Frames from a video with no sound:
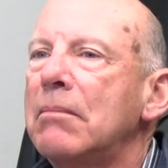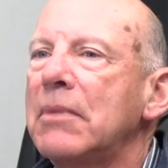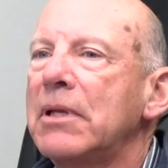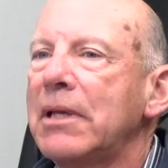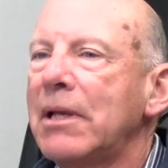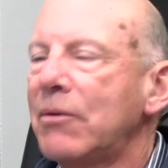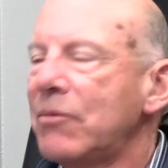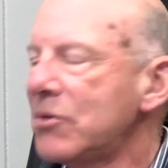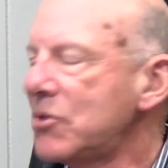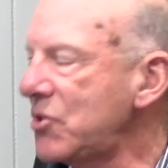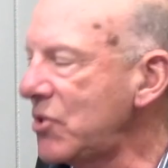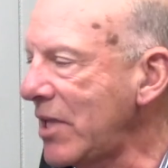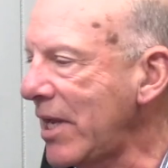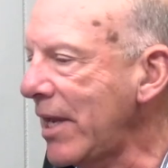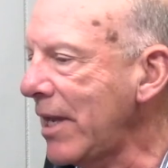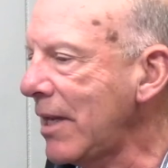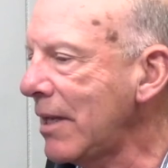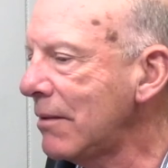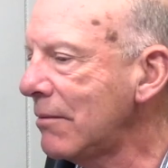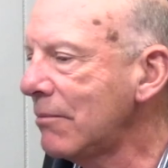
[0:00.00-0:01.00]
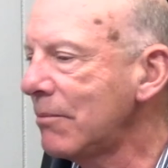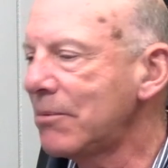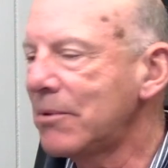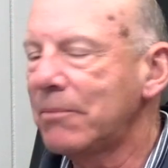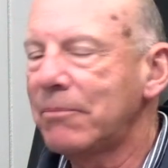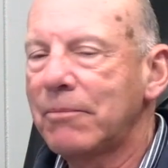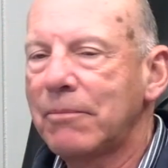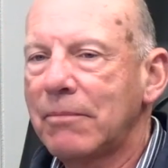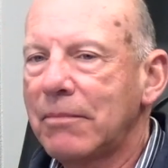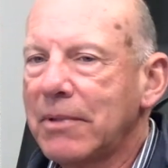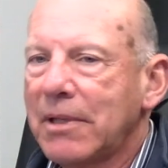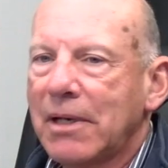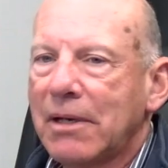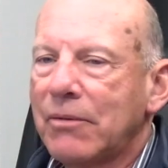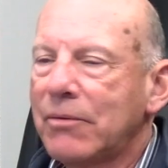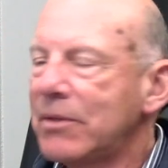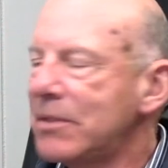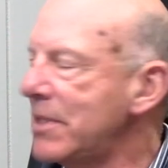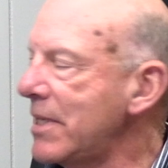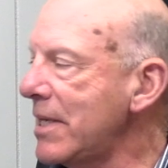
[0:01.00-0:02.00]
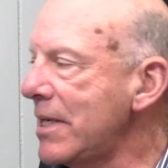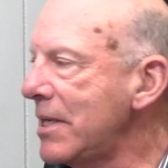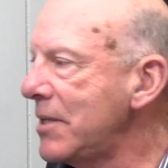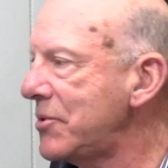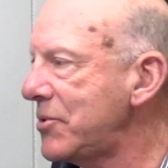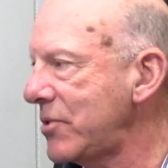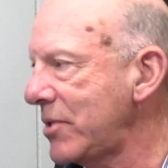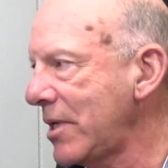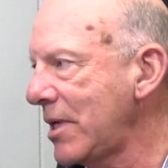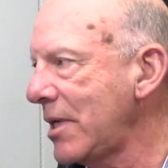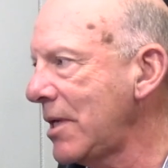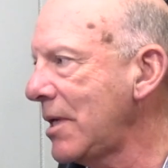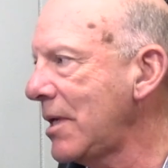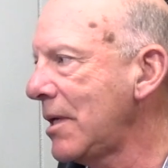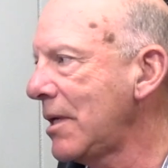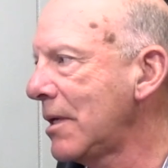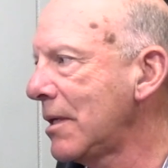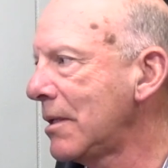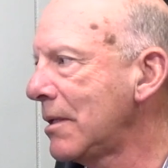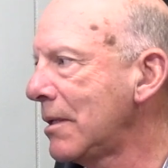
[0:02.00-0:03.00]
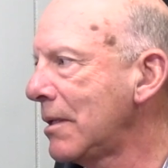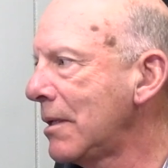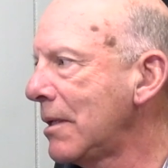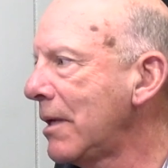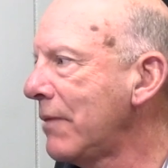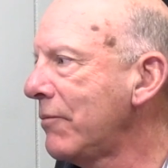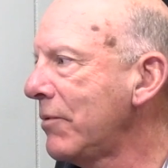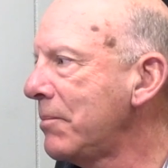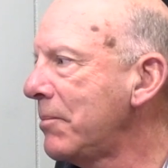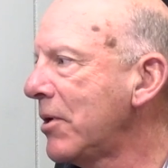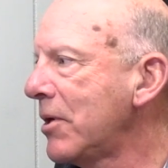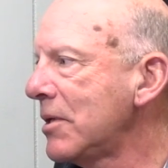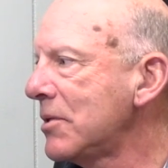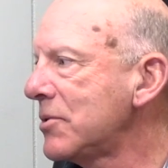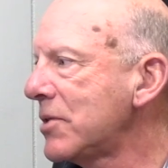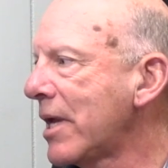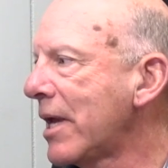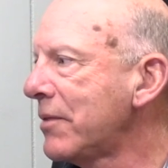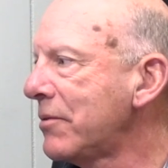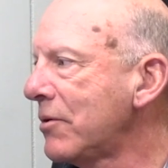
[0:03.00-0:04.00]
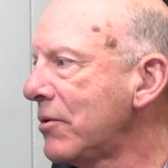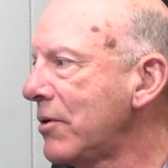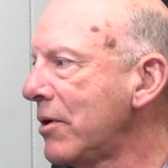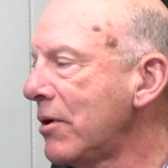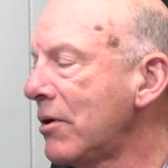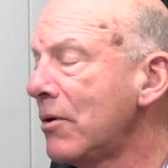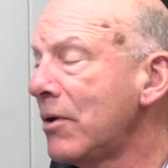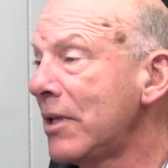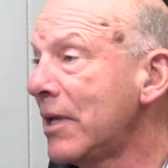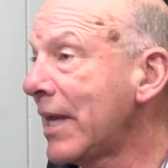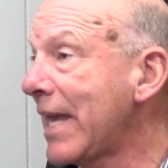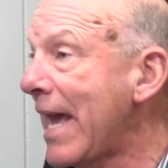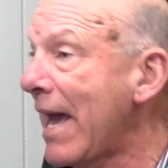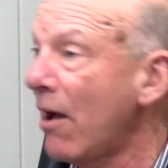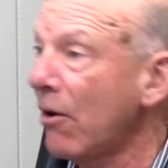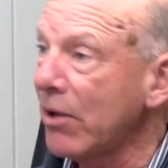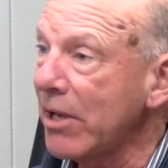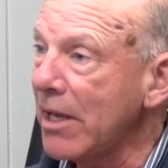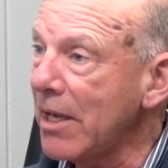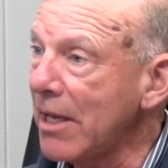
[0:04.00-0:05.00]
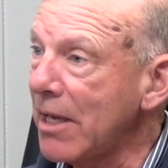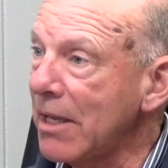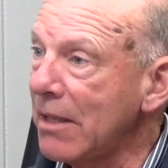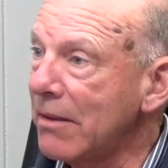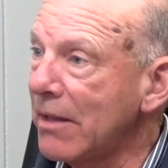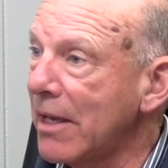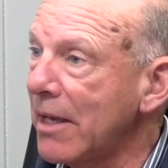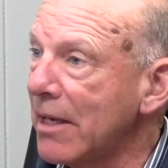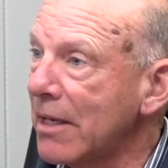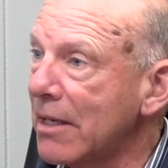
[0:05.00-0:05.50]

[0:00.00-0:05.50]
The state, the DEC, and everybody's got their and the county, they